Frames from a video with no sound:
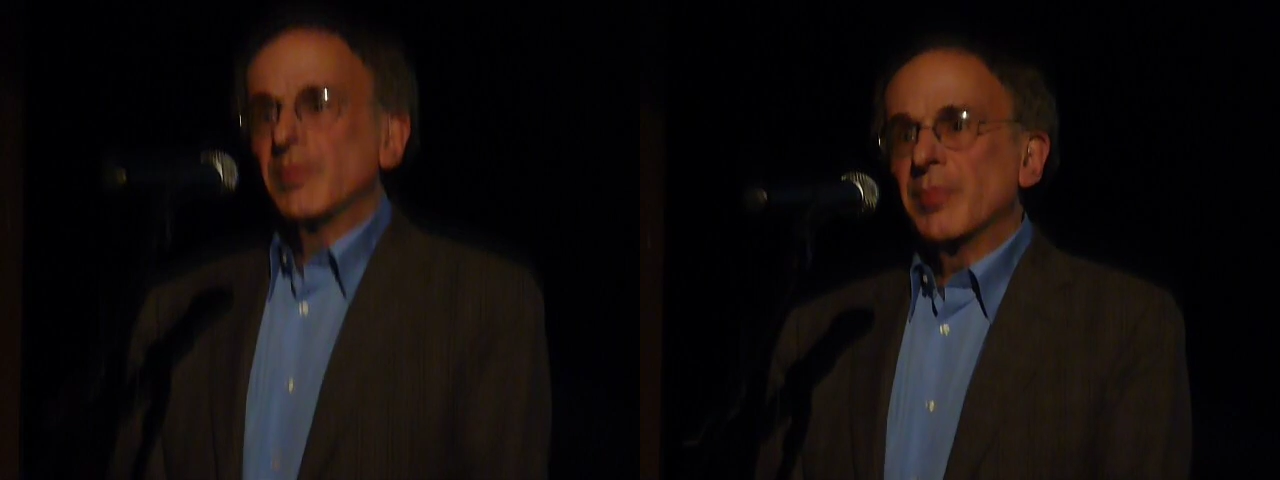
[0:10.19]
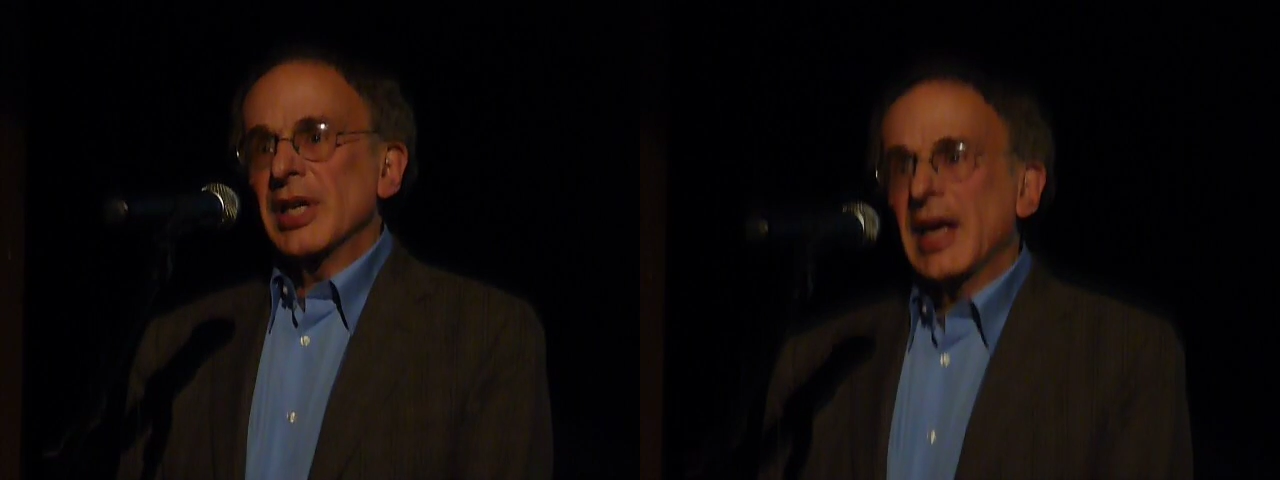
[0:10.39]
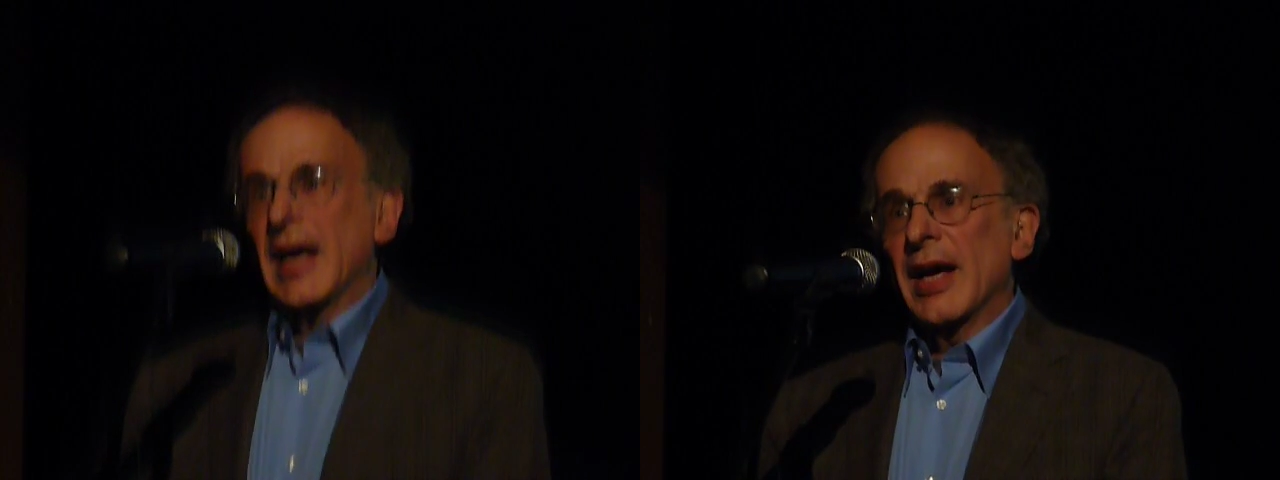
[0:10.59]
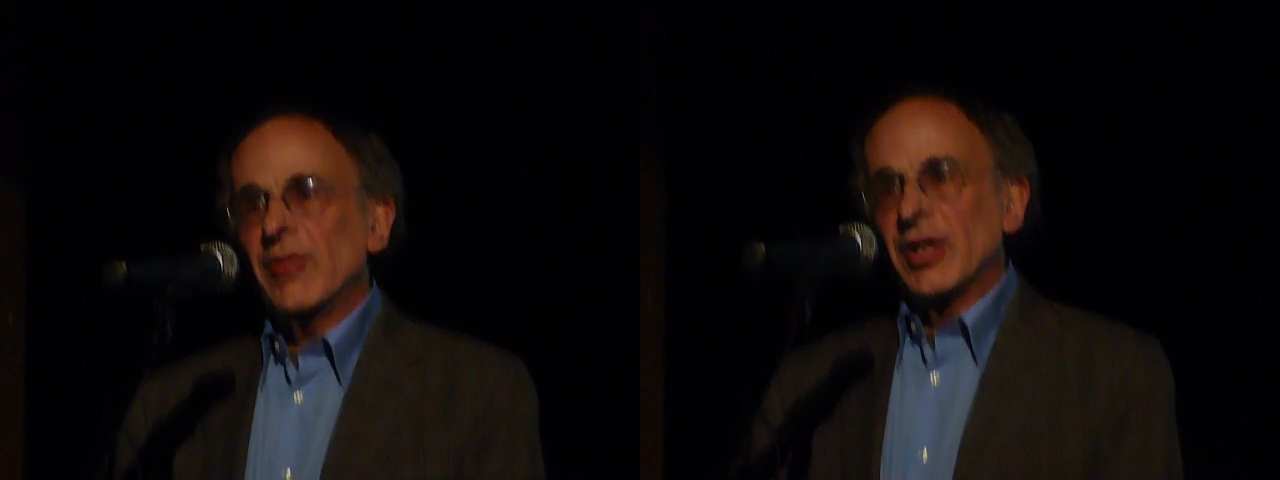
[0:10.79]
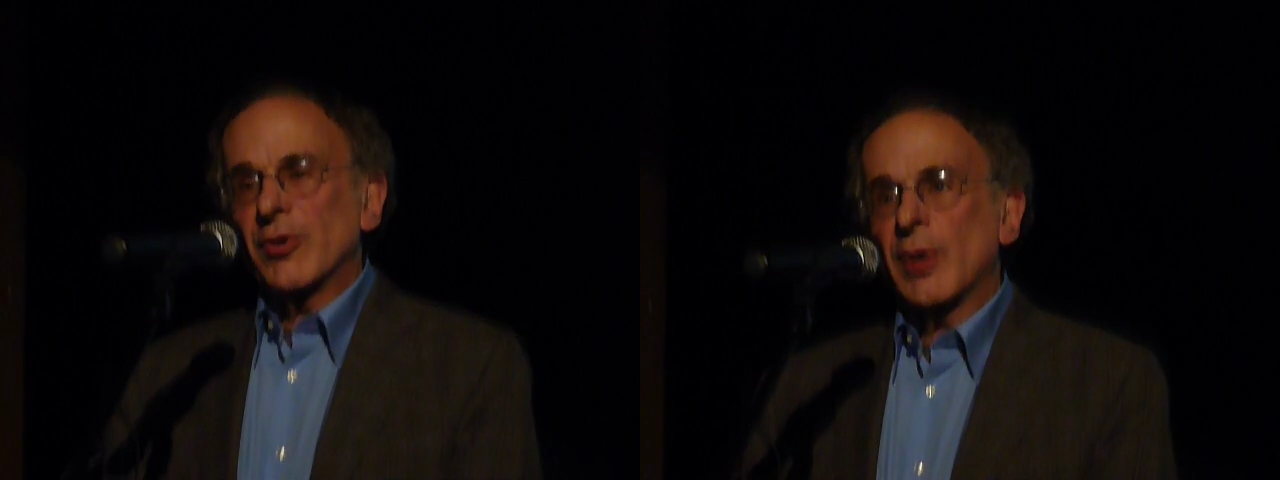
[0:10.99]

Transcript: the